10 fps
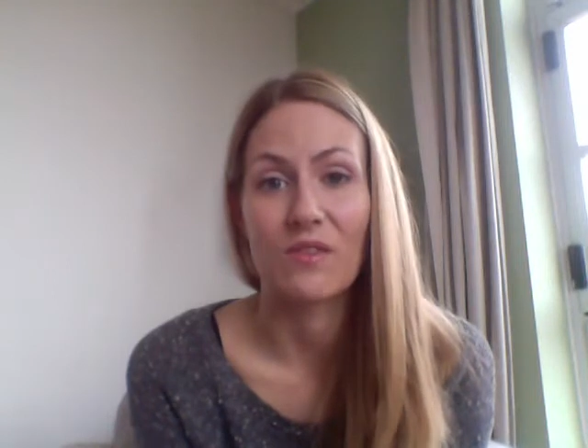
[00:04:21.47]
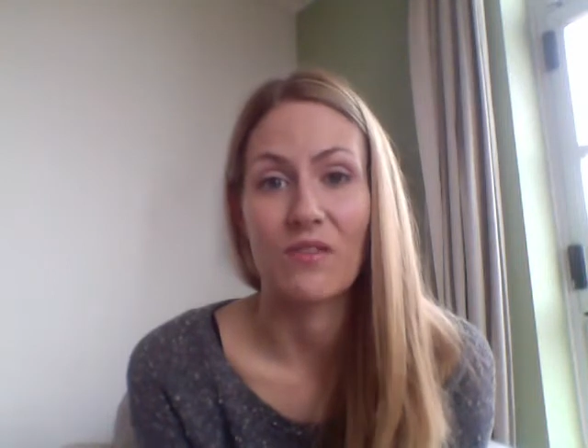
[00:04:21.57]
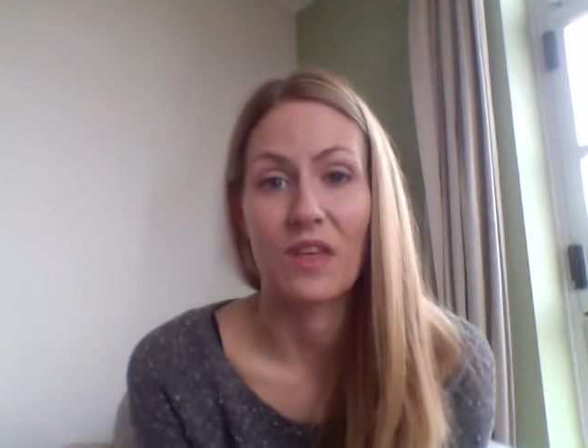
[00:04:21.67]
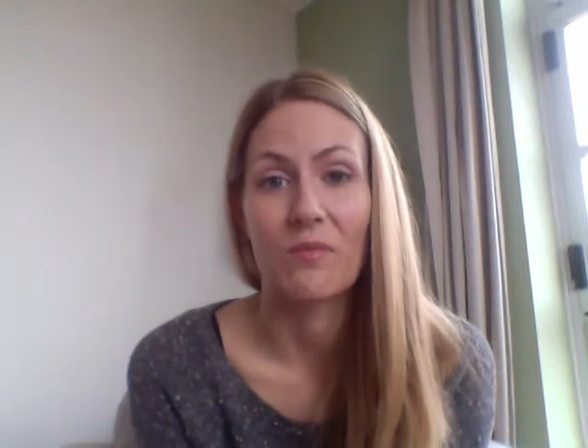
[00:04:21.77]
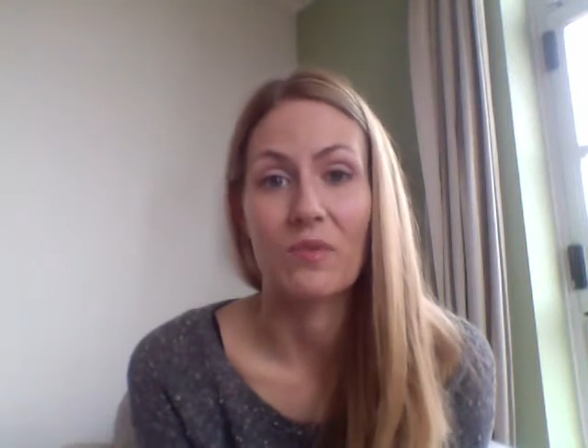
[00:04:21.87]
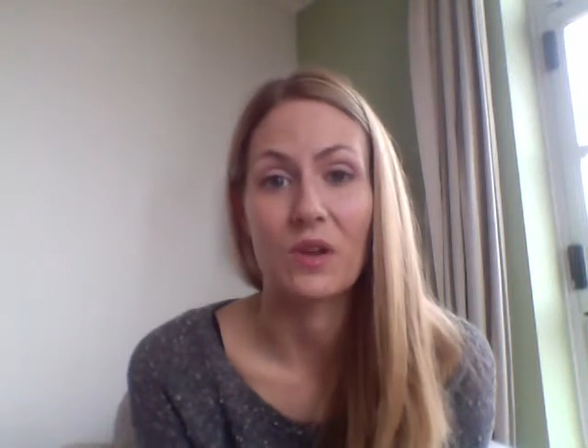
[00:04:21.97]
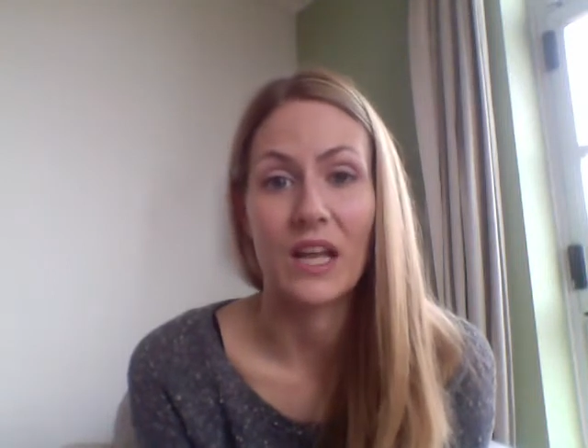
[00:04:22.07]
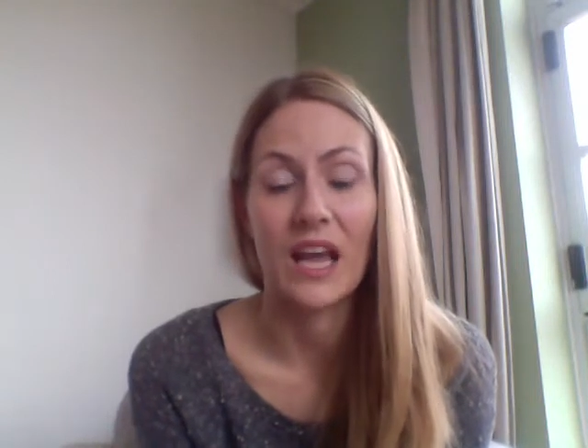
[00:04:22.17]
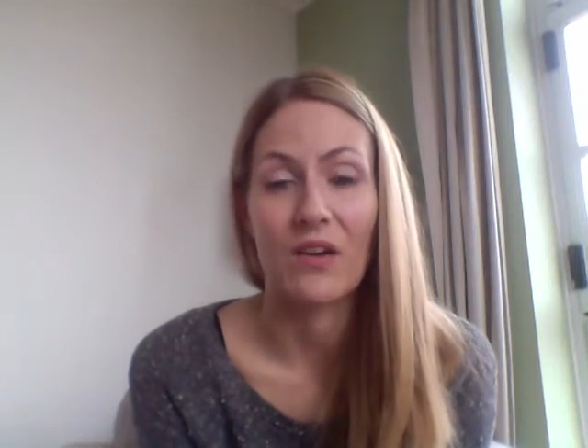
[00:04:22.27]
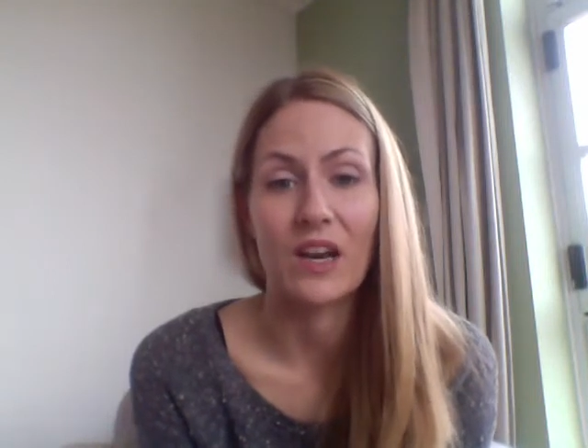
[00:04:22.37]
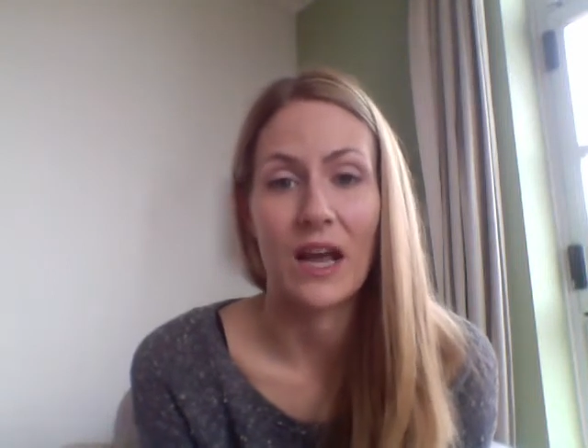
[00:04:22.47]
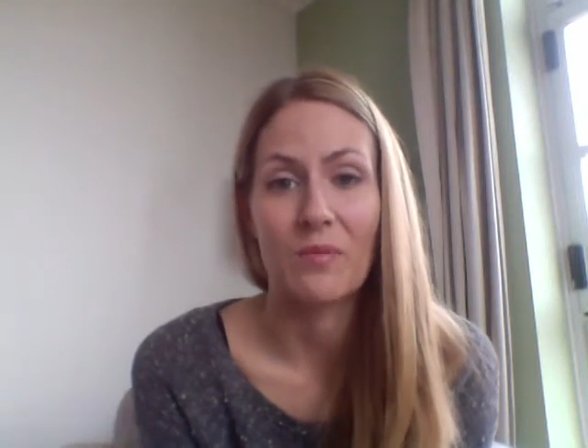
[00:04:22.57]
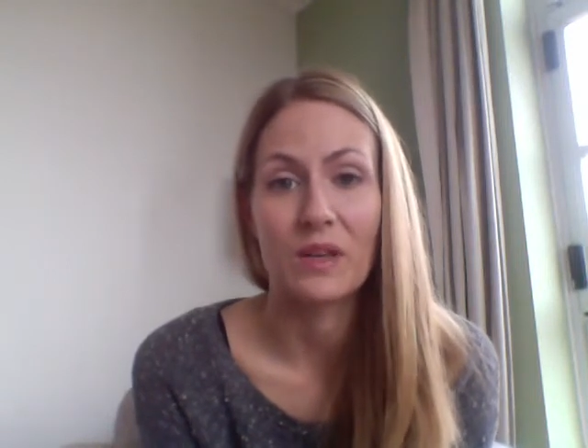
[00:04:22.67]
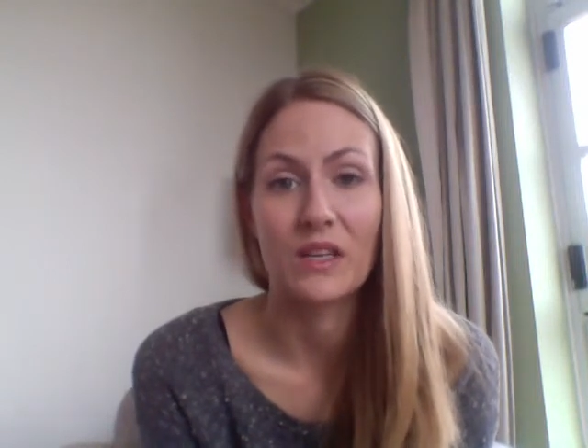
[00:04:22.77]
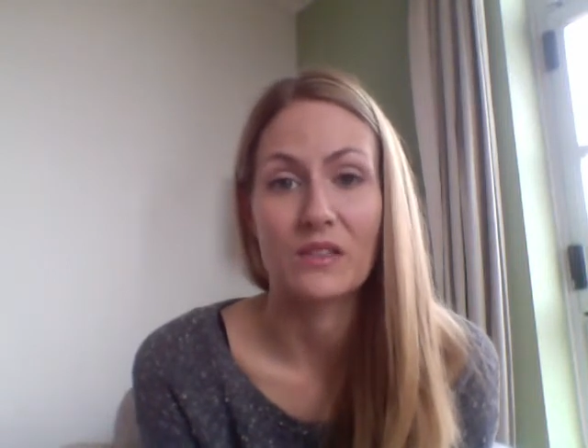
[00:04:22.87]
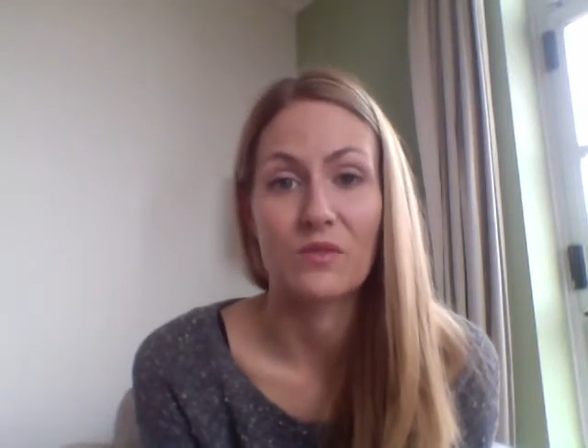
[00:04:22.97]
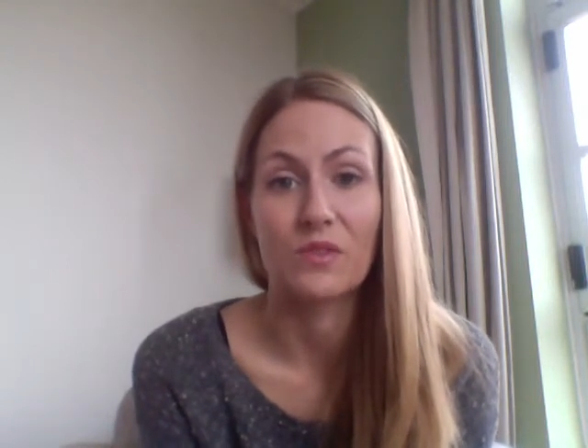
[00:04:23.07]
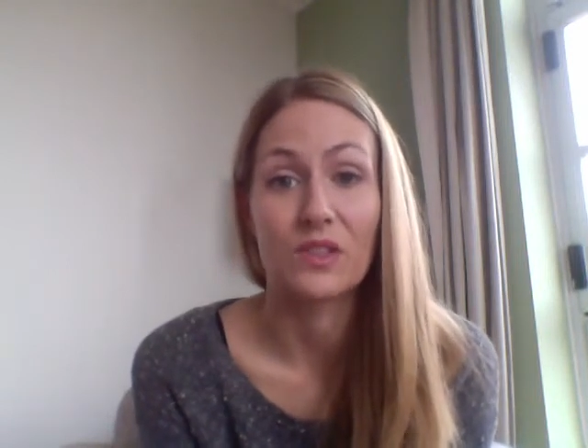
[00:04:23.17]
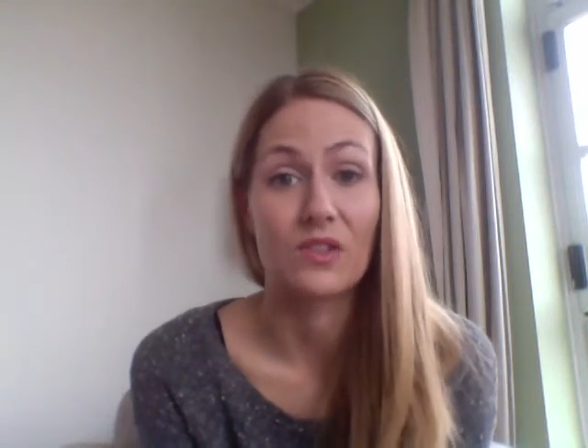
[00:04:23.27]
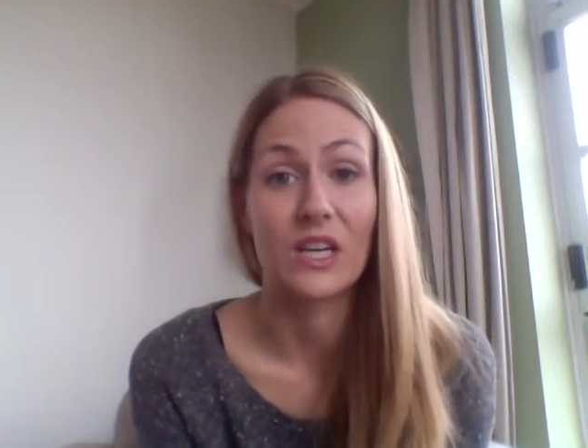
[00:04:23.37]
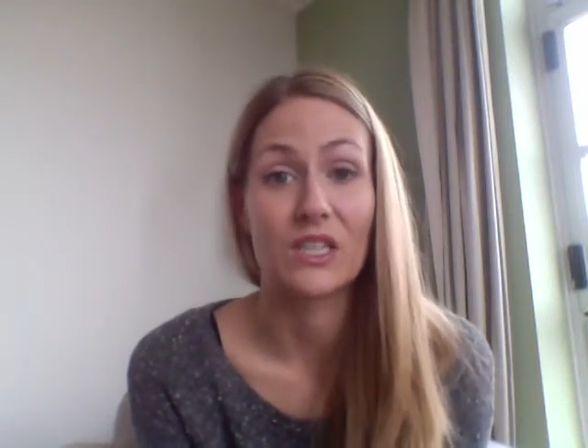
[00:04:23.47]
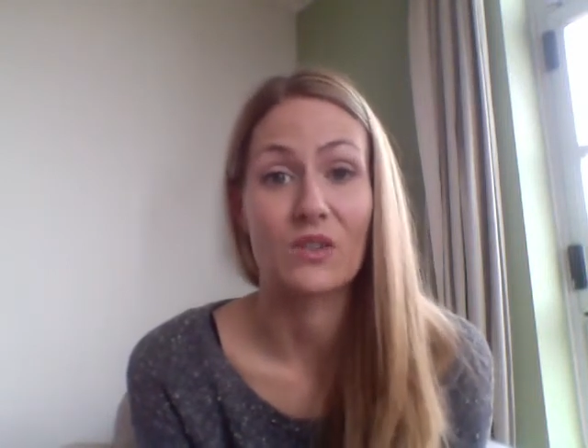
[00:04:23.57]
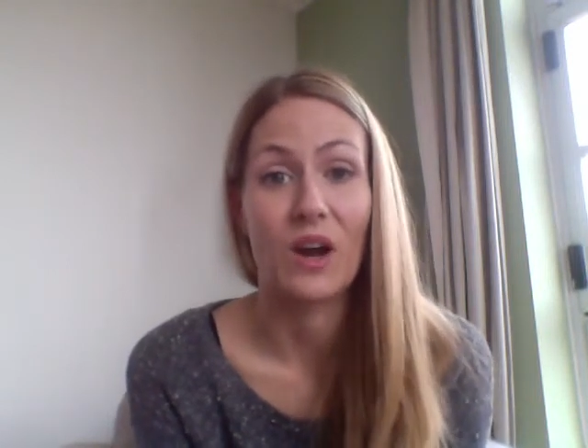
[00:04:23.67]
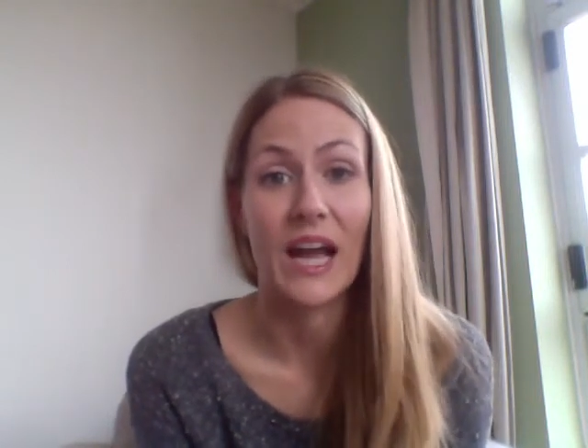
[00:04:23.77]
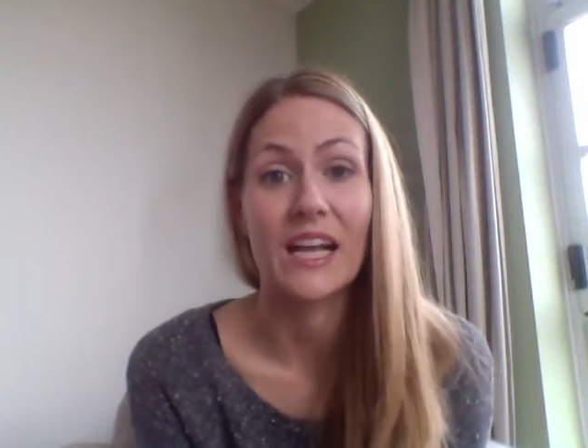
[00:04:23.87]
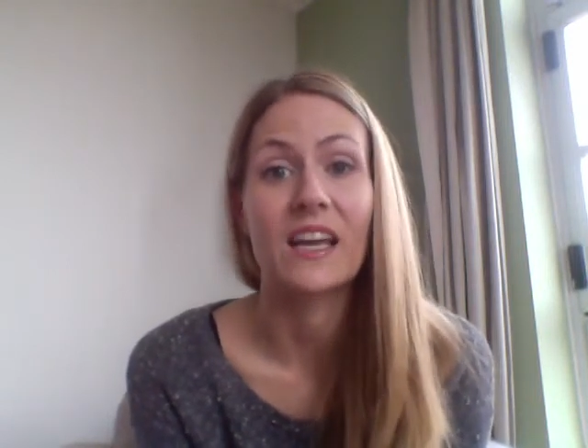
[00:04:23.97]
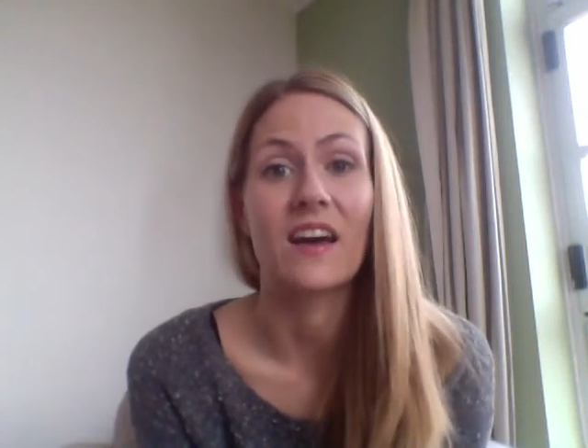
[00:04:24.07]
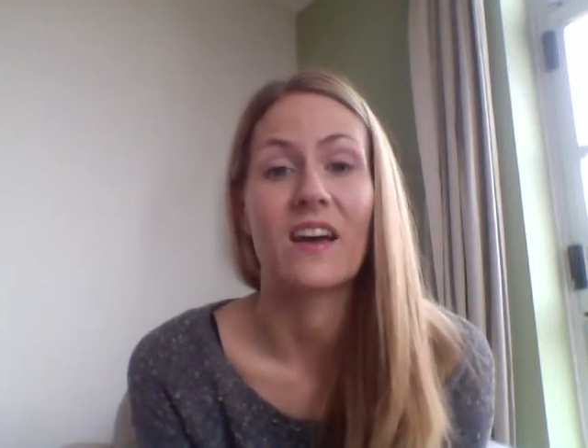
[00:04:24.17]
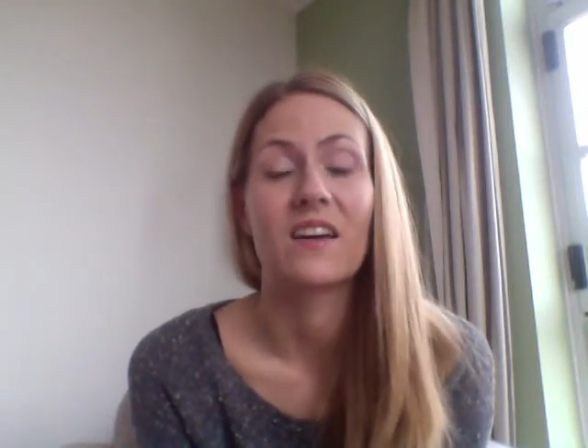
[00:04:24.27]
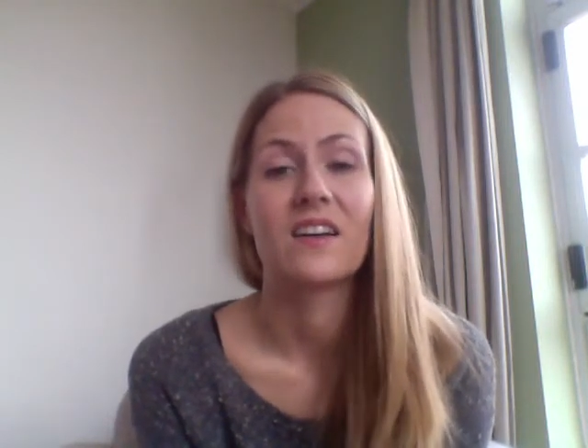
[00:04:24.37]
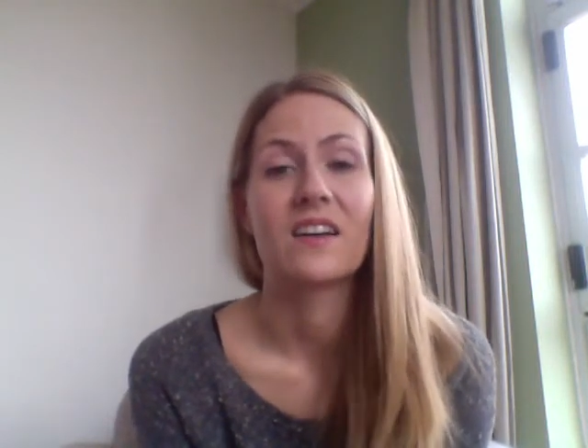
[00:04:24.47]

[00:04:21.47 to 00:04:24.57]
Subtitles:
if they're pulling out unhappiness or frustration or anger,